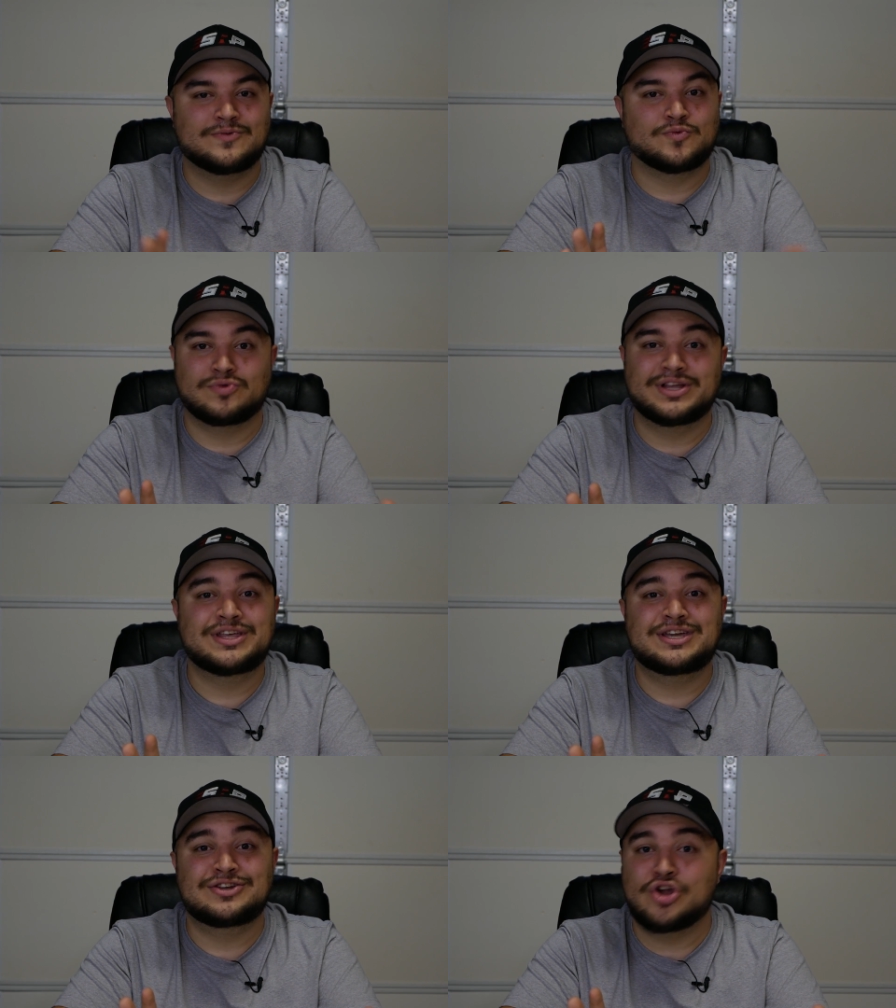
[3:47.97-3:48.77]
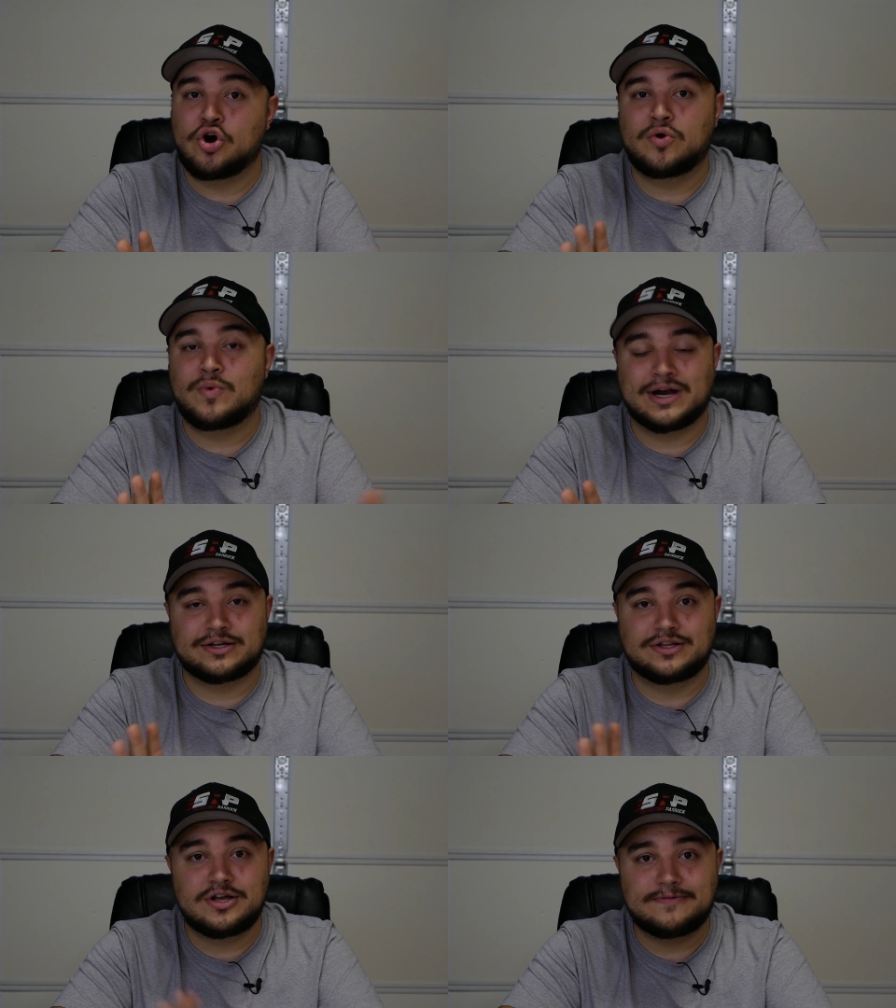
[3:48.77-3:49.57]
really know where
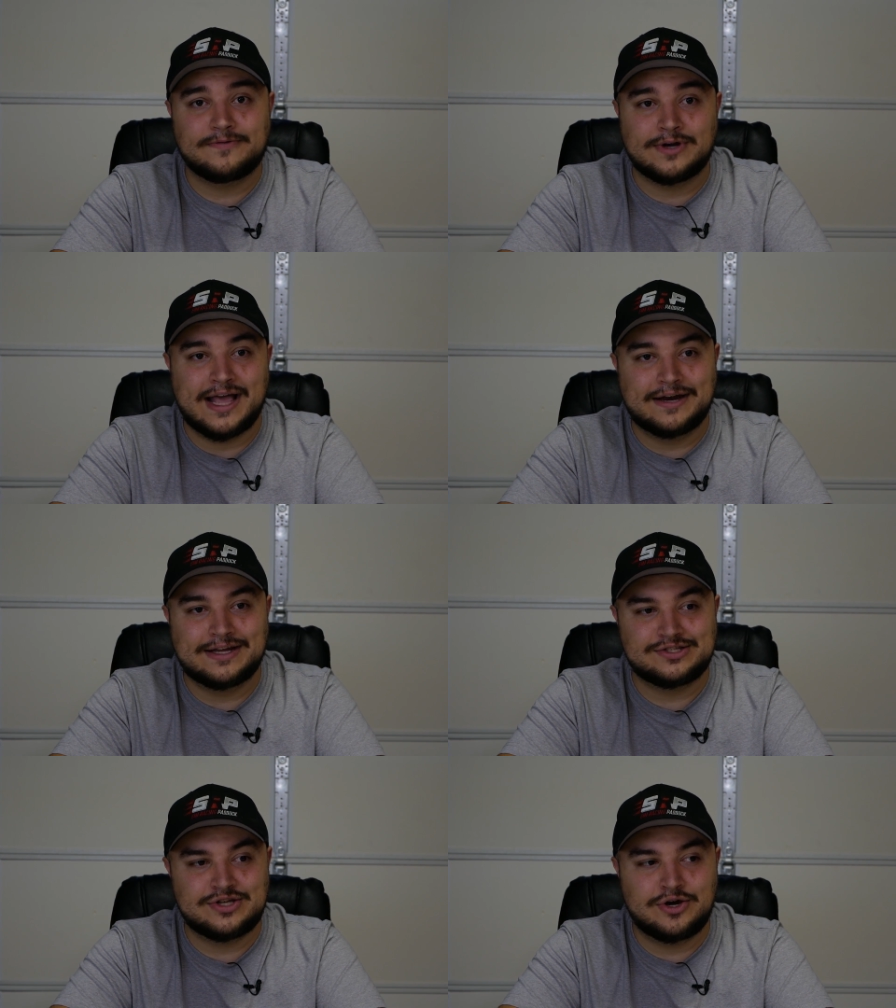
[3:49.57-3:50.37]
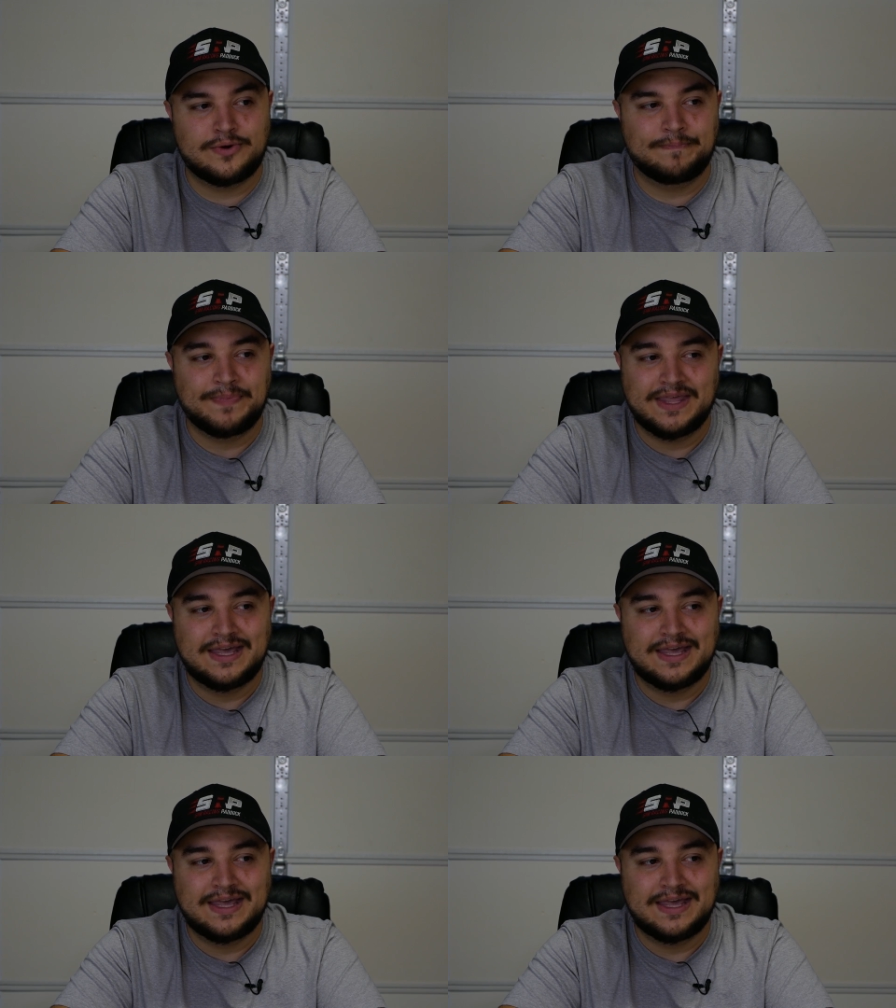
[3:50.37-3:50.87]
to look for that. So